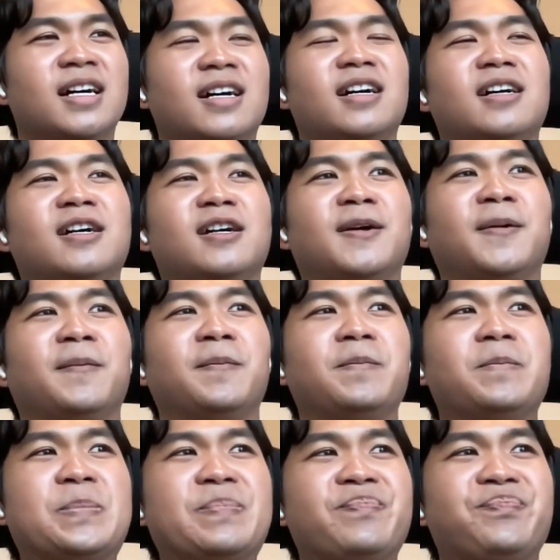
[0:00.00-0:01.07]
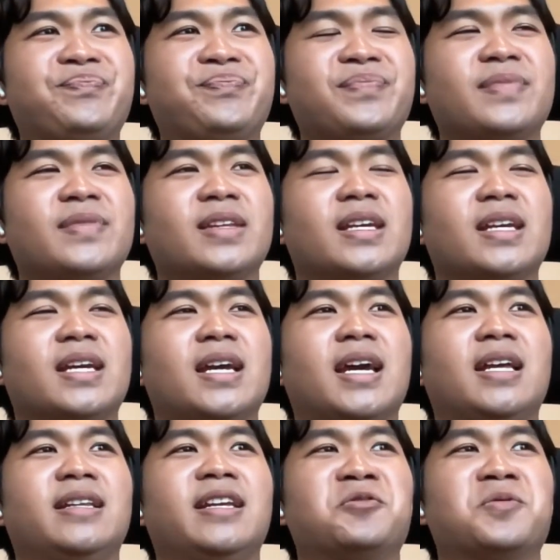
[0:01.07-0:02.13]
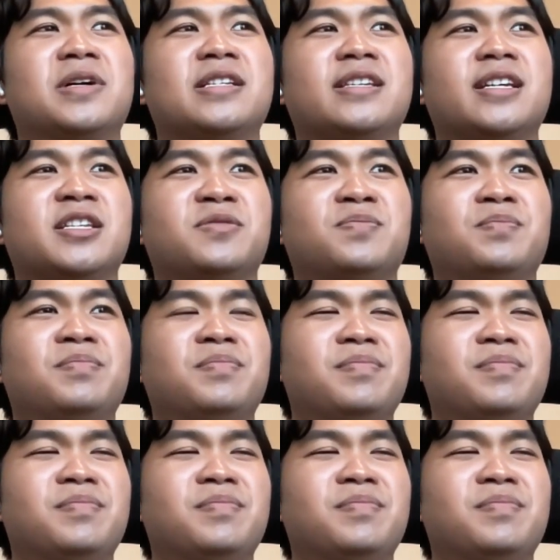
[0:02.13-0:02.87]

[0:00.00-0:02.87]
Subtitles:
and then once it's